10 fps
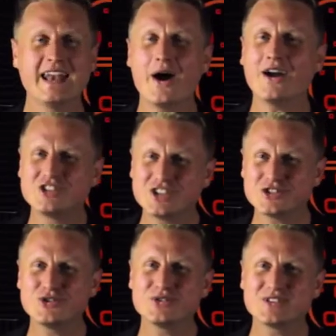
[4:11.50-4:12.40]
Now, I
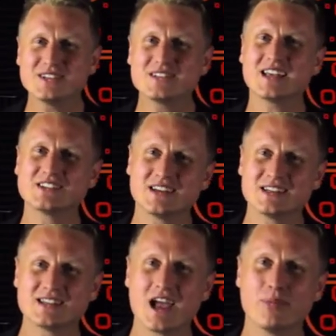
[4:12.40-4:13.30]
just used this as an
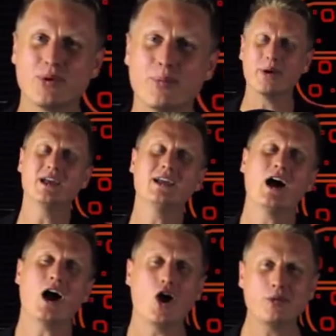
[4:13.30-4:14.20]
example, but
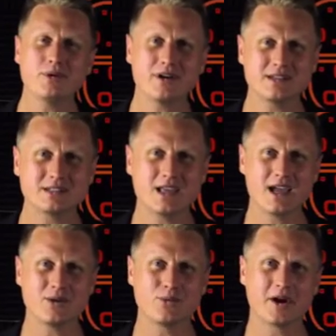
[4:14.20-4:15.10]
I hope you're
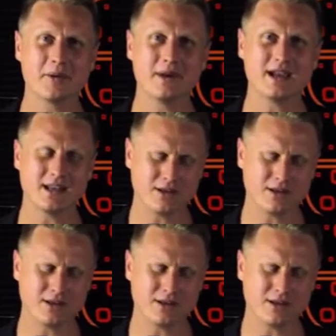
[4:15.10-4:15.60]
understanding what I mean.